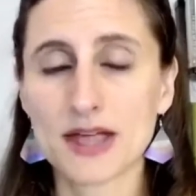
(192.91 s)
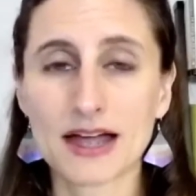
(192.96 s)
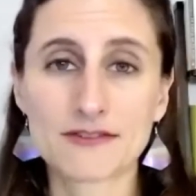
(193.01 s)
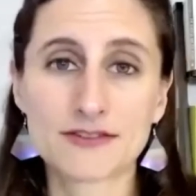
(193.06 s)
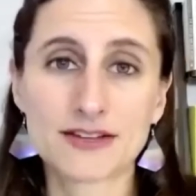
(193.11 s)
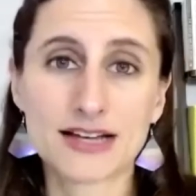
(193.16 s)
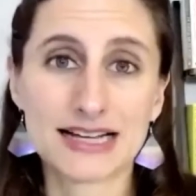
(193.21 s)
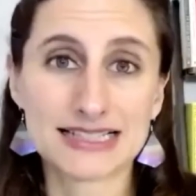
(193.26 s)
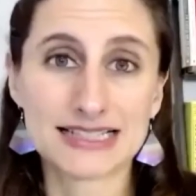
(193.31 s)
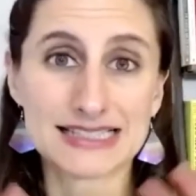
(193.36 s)

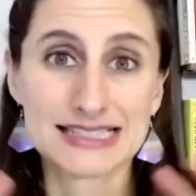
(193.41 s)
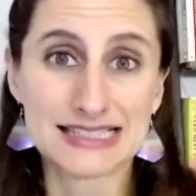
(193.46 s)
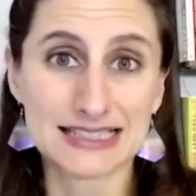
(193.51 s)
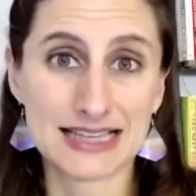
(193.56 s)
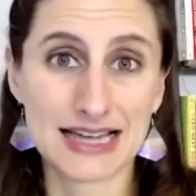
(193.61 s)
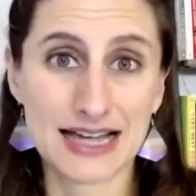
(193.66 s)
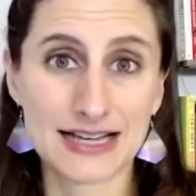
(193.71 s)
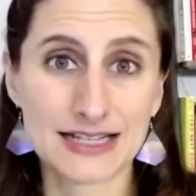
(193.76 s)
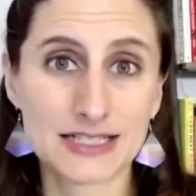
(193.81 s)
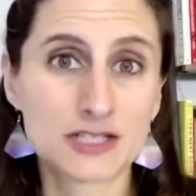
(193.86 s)
I've got
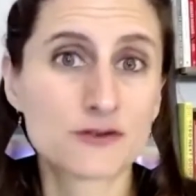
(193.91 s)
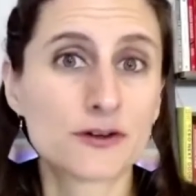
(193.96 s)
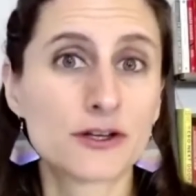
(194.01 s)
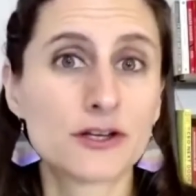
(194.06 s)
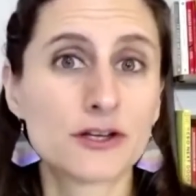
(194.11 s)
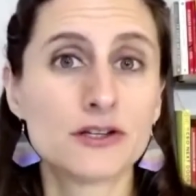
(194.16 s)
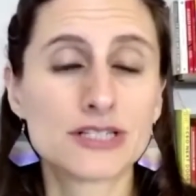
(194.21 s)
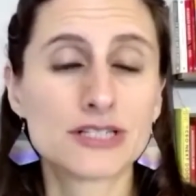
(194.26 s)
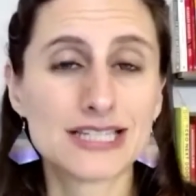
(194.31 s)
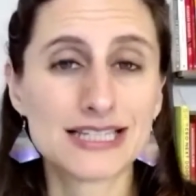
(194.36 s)
slides for
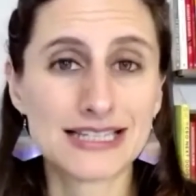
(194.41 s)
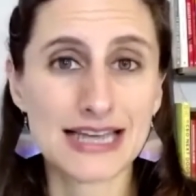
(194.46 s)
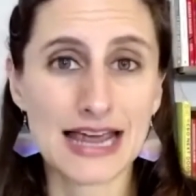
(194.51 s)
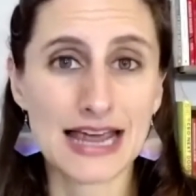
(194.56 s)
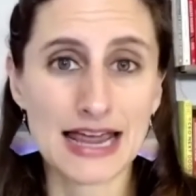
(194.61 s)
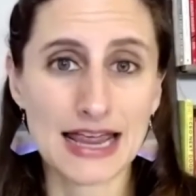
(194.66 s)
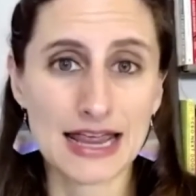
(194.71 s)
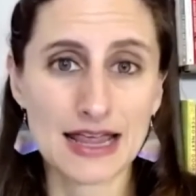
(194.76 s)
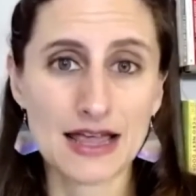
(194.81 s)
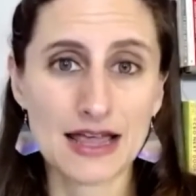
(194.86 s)
you
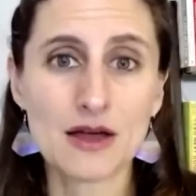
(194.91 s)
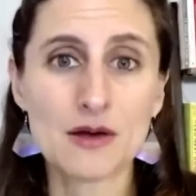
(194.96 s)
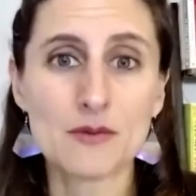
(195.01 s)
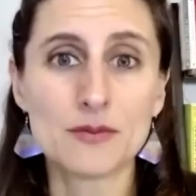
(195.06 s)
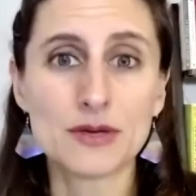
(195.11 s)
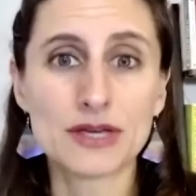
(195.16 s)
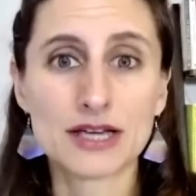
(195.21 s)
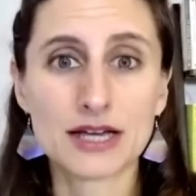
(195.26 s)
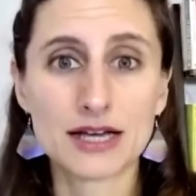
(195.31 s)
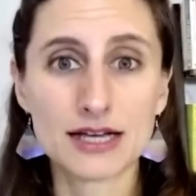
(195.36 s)
today
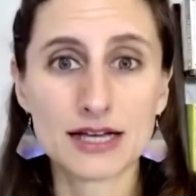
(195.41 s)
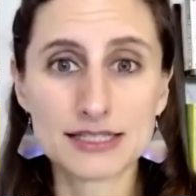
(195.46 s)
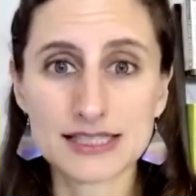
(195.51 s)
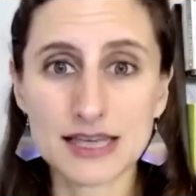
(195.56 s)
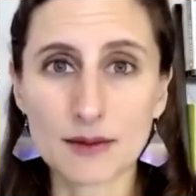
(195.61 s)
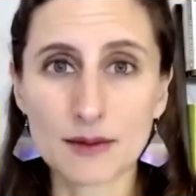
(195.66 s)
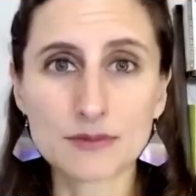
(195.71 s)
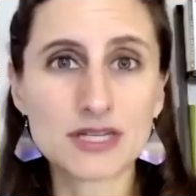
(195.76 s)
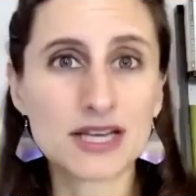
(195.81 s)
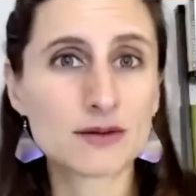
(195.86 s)
because
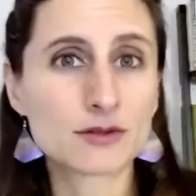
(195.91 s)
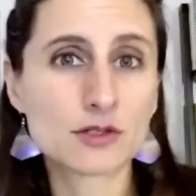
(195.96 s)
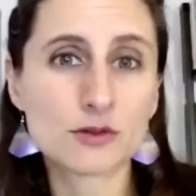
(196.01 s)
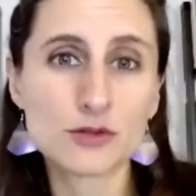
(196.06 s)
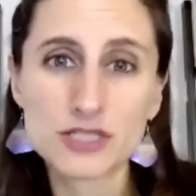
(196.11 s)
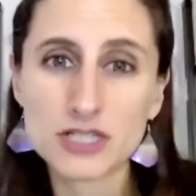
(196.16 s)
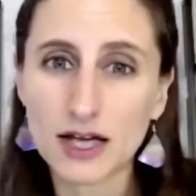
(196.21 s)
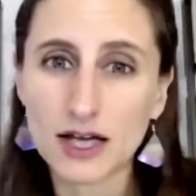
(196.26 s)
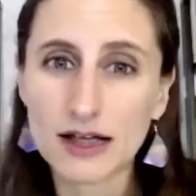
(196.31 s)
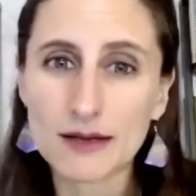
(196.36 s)
sometimes when we
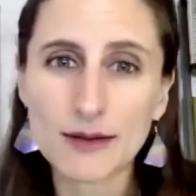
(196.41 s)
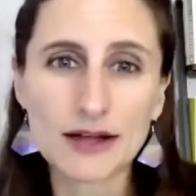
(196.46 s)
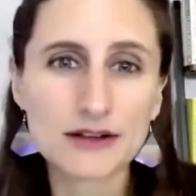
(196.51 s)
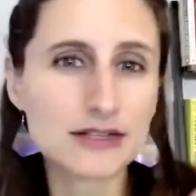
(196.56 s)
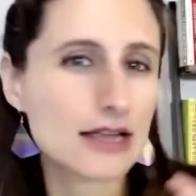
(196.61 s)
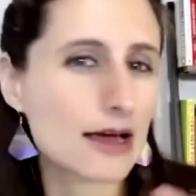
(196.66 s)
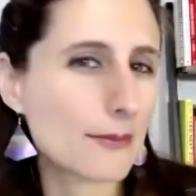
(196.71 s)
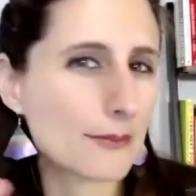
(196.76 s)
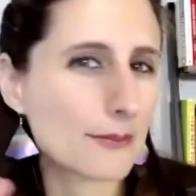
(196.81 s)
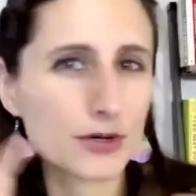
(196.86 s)
talk about
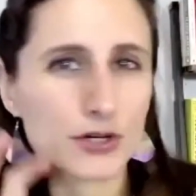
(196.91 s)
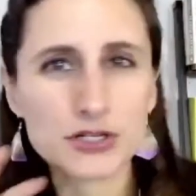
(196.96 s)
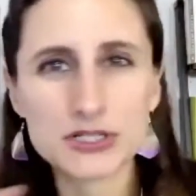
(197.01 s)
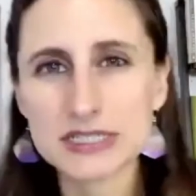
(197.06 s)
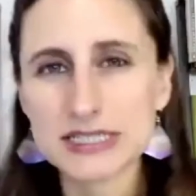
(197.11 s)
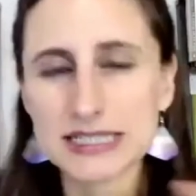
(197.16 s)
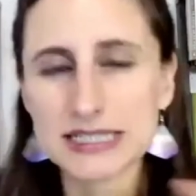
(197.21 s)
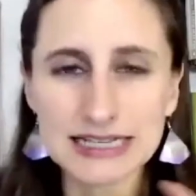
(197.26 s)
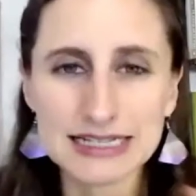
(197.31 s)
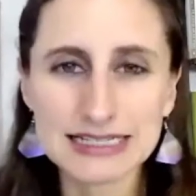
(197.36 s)

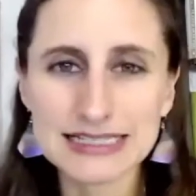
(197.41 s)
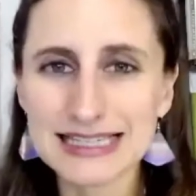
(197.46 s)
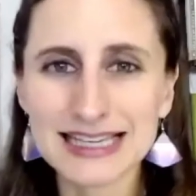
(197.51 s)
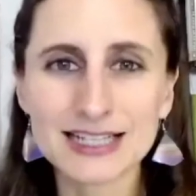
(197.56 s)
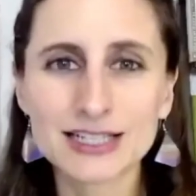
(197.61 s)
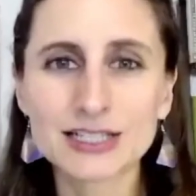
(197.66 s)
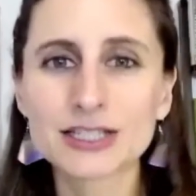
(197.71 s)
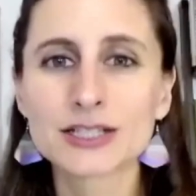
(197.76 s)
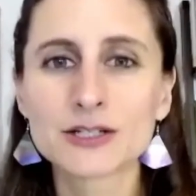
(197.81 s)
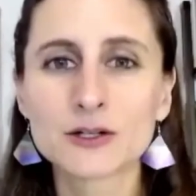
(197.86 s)
numbers, things
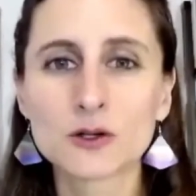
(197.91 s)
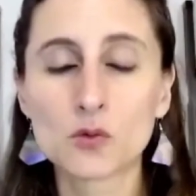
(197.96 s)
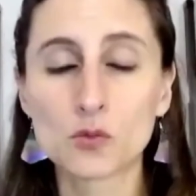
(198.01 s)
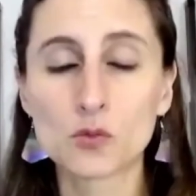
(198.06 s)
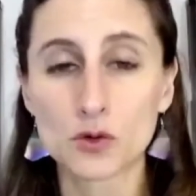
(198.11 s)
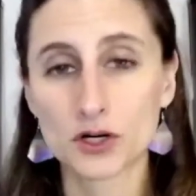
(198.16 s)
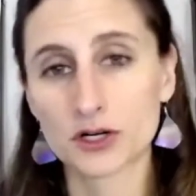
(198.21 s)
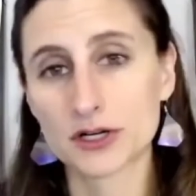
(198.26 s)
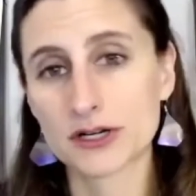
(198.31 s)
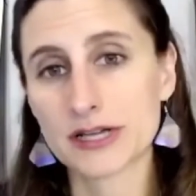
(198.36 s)
get a little
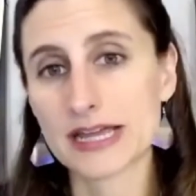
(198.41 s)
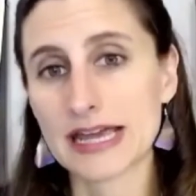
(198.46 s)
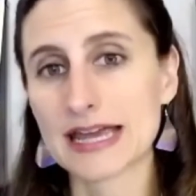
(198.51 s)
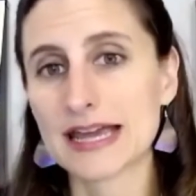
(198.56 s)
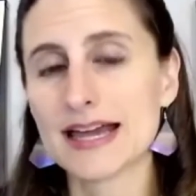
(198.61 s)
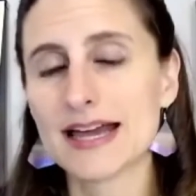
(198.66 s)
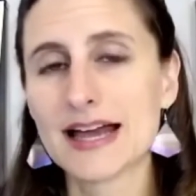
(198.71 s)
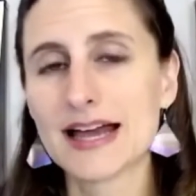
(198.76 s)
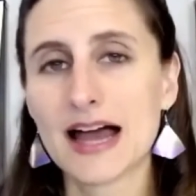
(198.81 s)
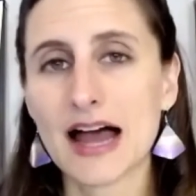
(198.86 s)

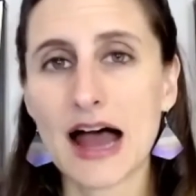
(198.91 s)
wordy,